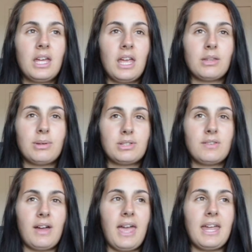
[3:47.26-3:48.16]
especially
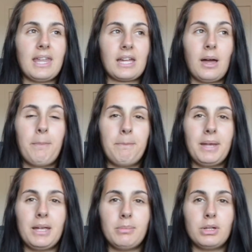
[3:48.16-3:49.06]
if I eat like a
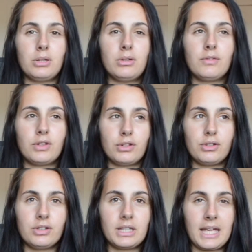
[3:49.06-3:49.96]
big meal of
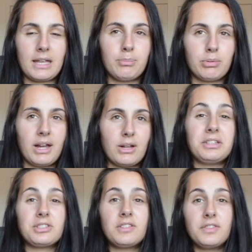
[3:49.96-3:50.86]
gluten, like bread, it
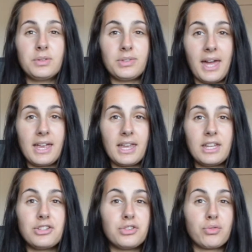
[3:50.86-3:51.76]
literally feels like
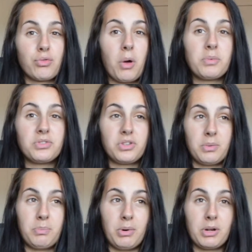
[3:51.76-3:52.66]
it drops to the
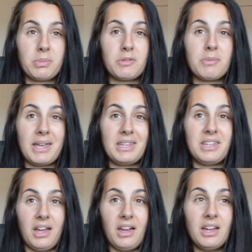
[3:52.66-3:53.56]
bottom of my
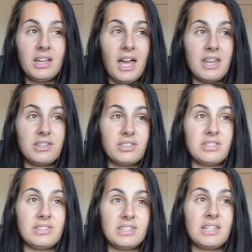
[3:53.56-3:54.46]
gut and it's
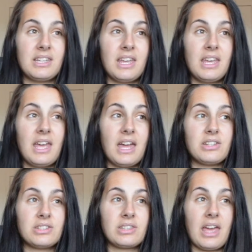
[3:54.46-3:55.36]
just sitting there and
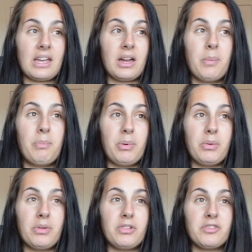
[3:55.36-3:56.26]
just like a
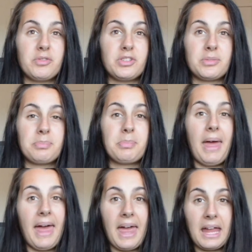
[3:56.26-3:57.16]
ball of just
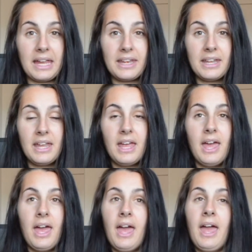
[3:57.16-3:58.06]
pain.
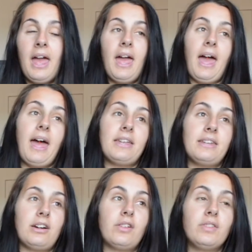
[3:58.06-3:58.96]

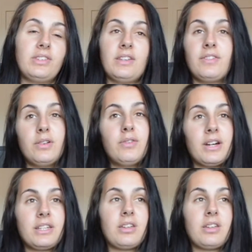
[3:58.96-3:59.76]
And obviously feel very